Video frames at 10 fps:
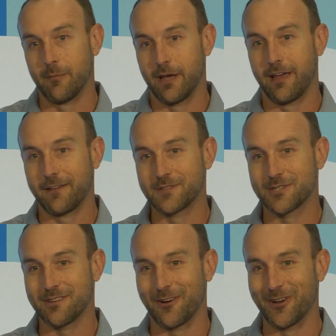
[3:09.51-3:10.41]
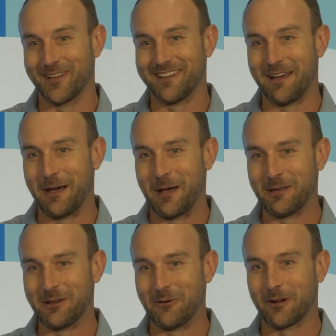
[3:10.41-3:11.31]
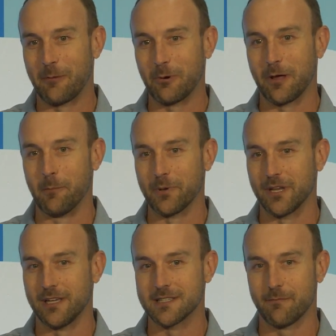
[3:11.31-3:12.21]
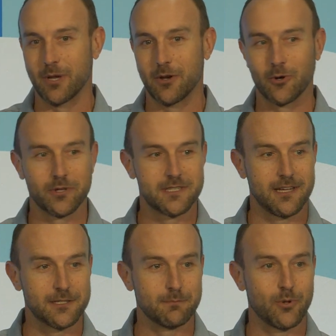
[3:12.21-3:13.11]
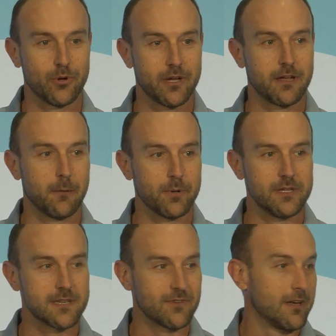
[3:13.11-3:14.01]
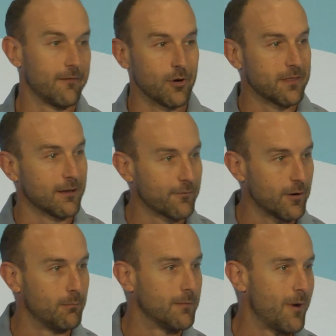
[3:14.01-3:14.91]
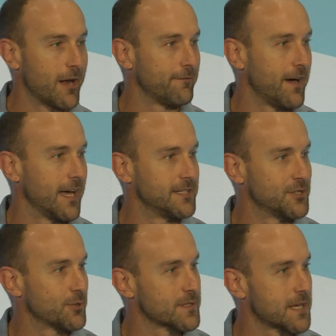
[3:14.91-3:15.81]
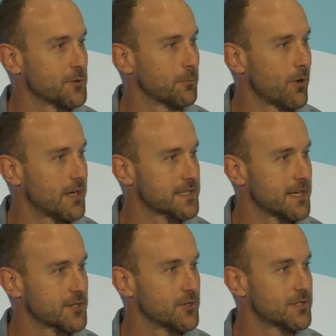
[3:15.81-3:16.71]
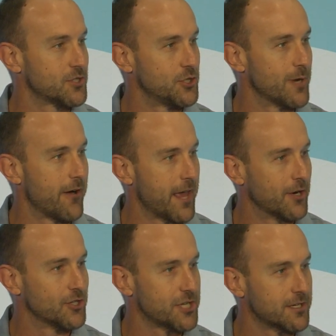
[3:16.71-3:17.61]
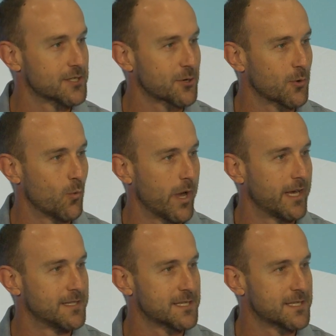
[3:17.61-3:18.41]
I have started, uh, you know, a couple companies. I've been an early stage employee in companies. I've done everything from modified digital signal processors to shoot out energy in a certain way.